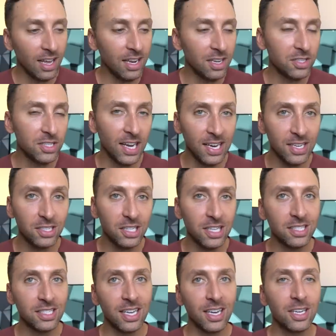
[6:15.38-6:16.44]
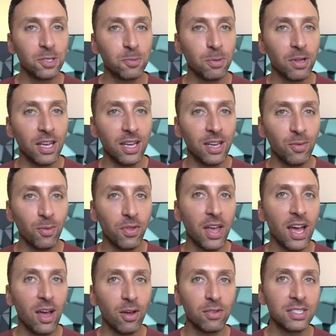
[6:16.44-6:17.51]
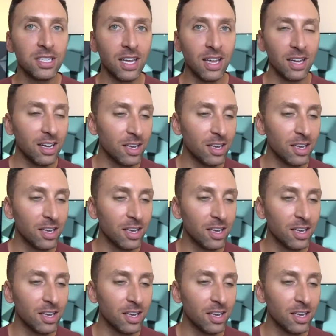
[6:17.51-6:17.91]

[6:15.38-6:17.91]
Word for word: and he changed the attending's plan without telling